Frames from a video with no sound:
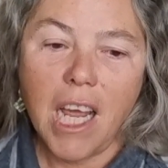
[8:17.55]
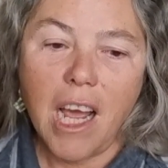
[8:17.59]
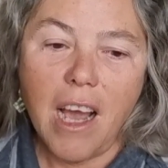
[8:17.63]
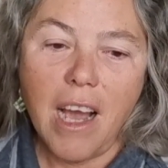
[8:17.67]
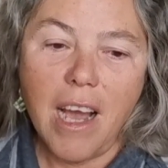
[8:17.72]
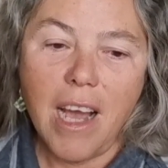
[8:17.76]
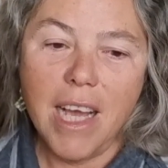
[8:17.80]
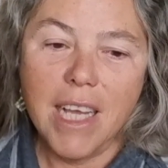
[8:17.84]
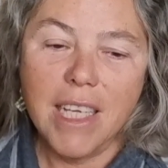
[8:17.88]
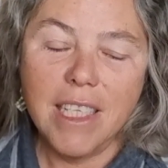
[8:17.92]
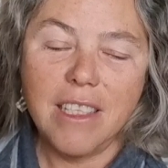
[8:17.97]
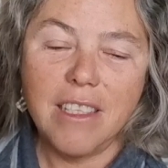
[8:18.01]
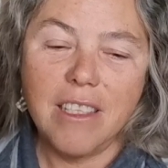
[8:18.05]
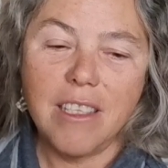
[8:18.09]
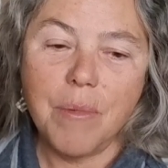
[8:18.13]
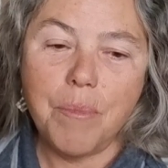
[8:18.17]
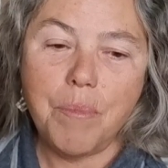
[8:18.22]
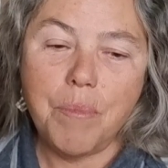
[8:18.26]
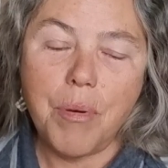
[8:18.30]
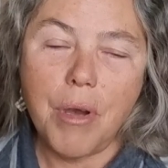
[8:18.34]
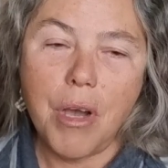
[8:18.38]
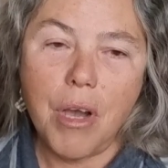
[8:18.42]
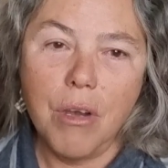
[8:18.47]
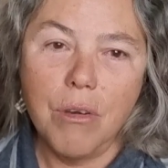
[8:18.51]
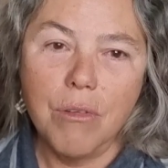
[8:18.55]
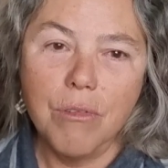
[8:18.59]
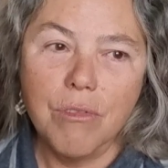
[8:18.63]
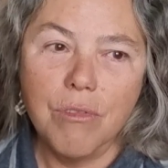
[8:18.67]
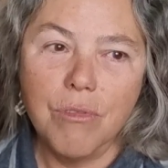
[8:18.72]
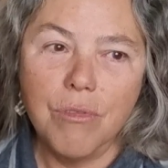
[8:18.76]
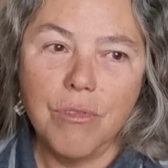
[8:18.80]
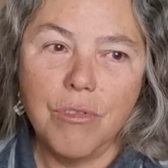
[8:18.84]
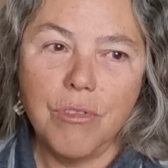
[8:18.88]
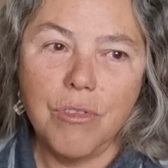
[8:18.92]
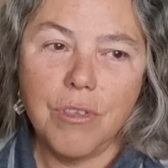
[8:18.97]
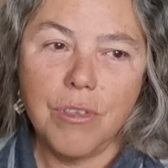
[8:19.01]
I
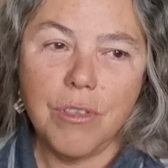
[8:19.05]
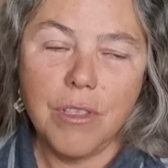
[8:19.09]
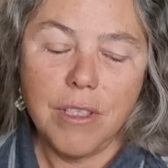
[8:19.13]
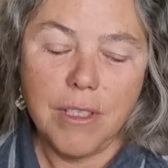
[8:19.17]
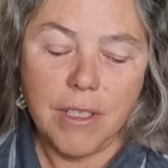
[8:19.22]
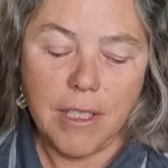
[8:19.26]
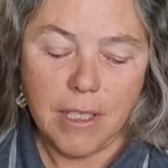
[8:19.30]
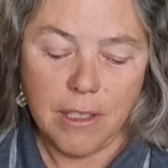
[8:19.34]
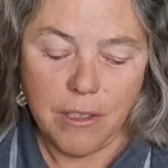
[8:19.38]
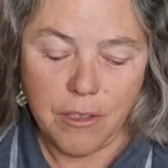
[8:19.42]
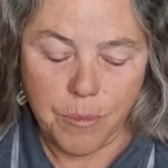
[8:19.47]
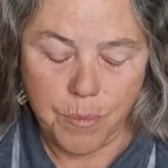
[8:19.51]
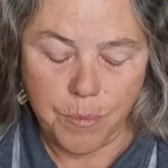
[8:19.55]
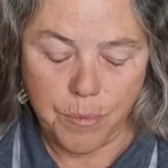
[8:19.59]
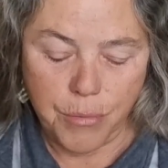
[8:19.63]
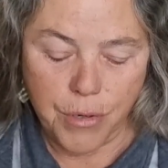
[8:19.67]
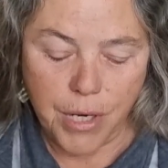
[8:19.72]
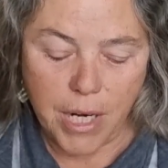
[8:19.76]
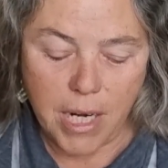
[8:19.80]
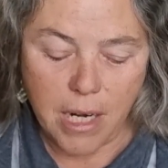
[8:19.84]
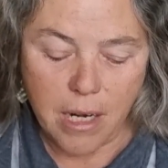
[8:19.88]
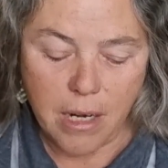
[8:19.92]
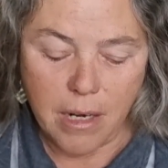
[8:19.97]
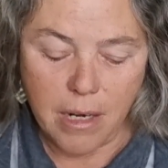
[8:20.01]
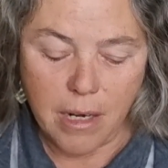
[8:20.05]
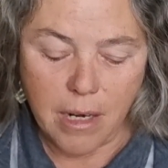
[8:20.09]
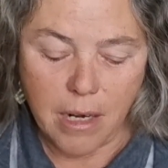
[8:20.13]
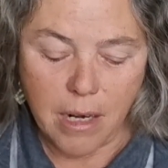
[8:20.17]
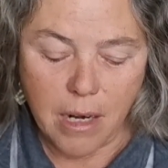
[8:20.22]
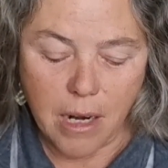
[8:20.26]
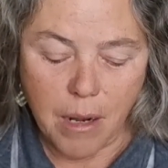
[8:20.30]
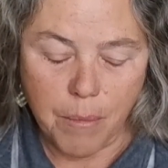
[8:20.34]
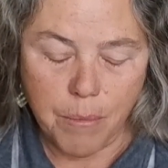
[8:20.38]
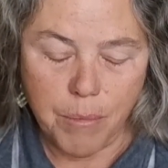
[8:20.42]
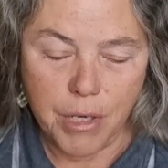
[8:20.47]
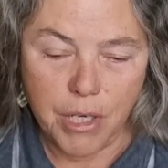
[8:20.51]
suppose, since Brin,
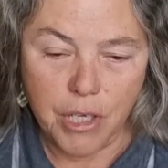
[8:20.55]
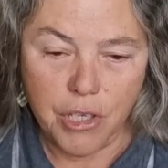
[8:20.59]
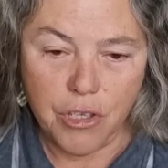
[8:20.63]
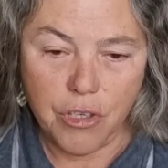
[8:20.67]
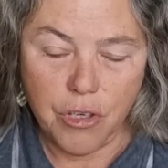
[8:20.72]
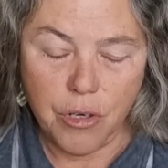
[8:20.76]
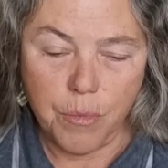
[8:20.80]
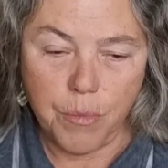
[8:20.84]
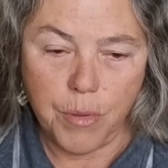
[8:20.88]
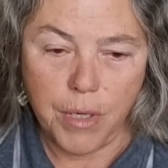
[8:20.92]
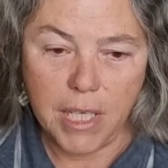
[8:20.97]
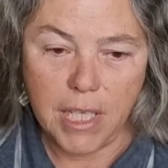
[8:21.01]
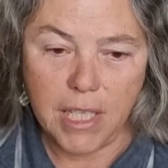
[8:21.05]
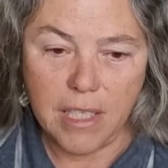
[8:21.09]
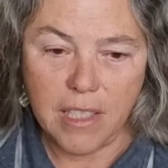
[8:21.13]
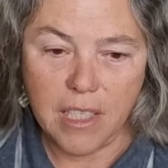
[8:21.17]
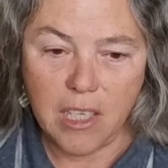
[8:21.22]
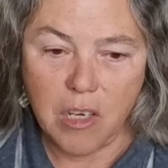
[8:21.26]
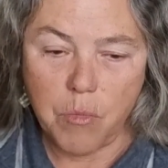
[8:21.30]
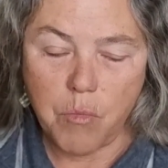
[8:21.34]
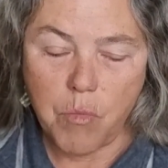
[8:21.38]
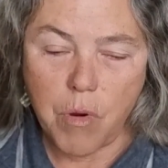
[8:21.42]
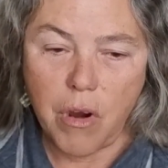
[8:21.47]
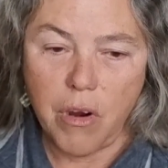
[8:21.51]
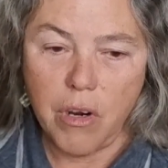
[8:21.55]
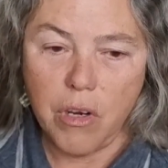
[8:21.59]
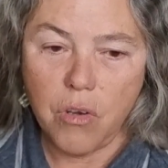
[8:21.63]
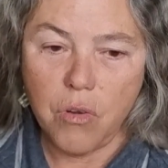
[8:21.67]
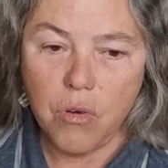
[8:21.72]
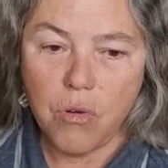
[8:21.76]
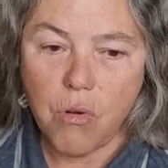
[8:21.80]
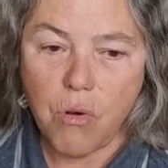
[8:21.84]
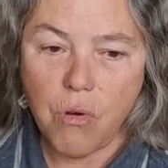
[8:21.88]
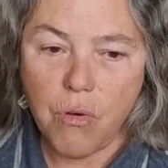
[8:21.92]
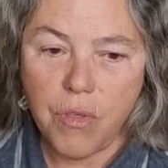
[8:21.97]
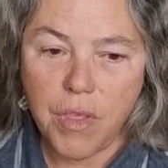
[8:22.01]
I'm pretty sure Brin is an
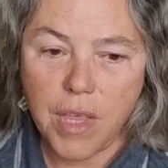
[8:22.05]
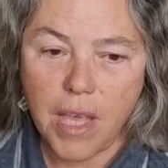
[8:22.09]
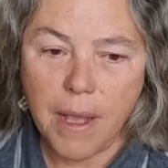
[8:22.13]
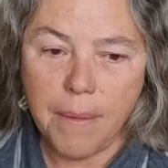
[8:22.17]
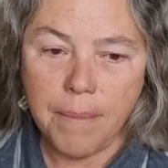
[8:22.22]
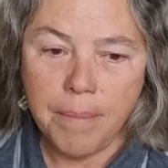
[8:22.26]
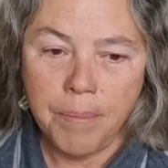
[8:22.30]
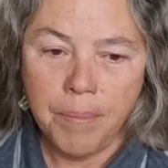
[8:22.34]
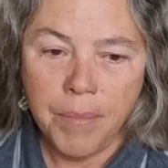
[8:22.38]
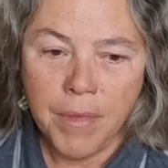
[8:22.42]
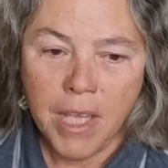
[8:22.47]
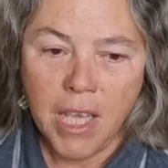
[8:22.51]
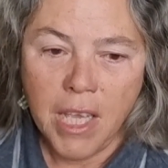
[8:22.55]
American author,